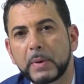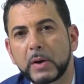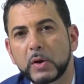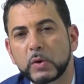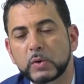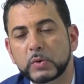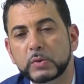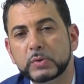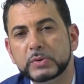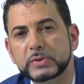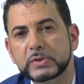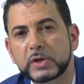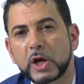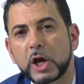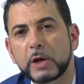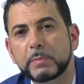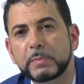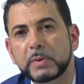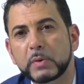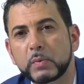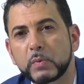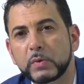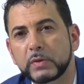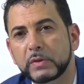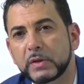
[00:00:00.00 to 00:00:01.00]
or is
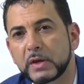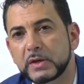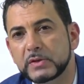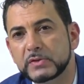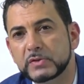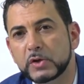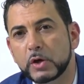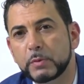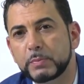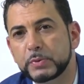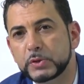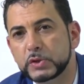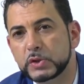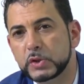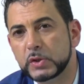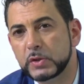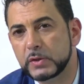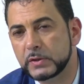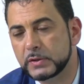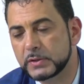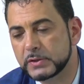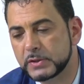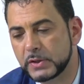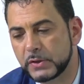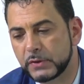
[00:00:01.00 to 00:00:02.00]
coping with these
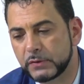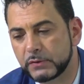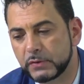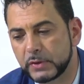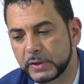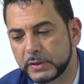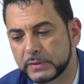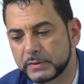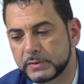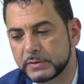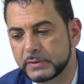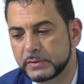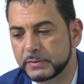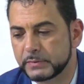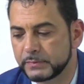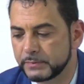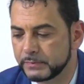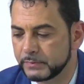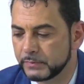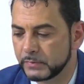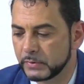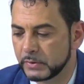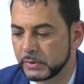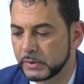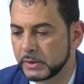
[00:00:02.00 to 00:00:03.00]
opportunities and threats.
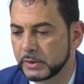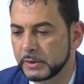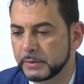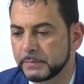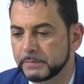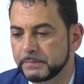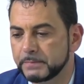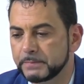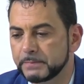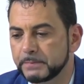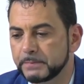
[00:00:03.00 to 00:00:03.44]
Okay.